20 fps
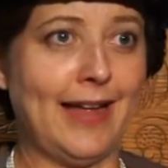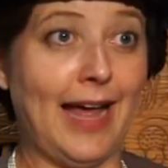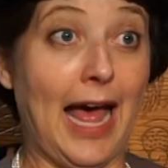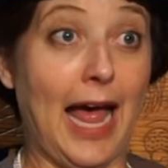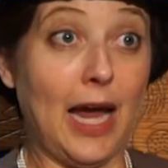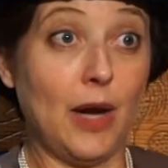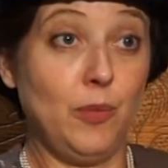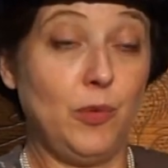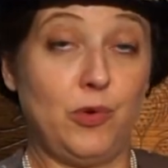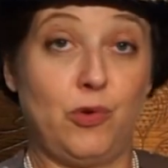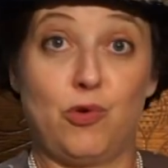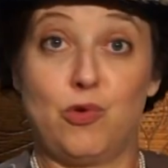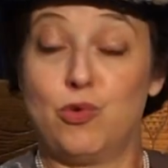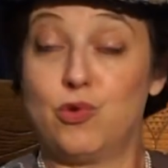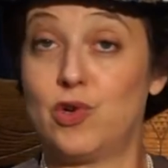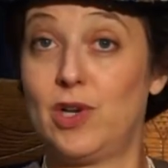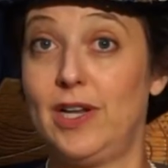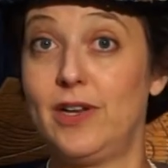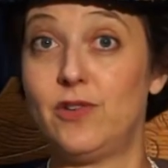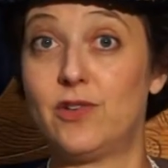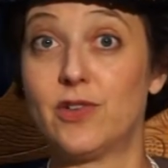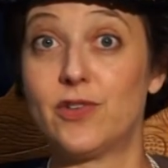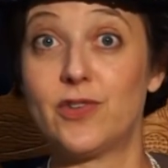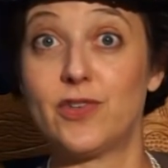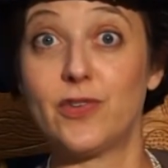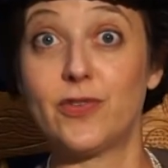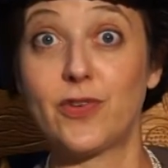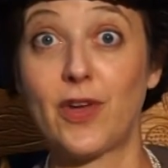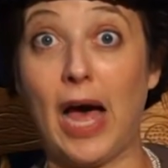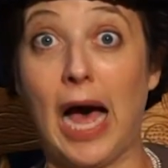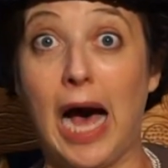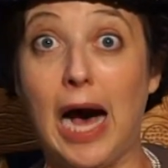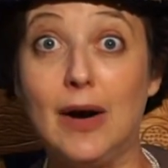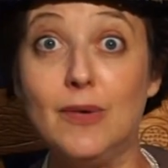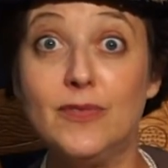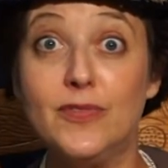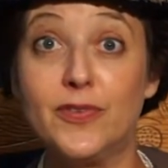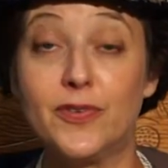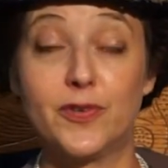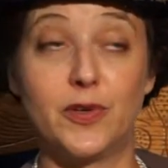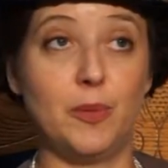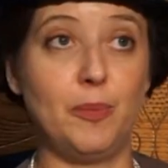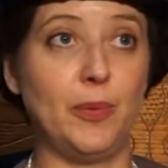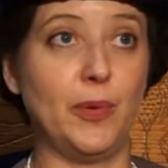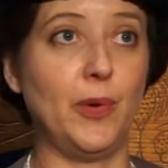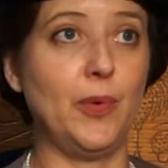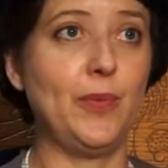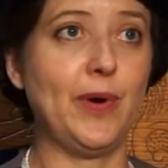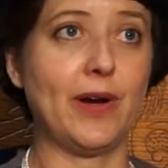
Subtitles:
I was usually just as comfortable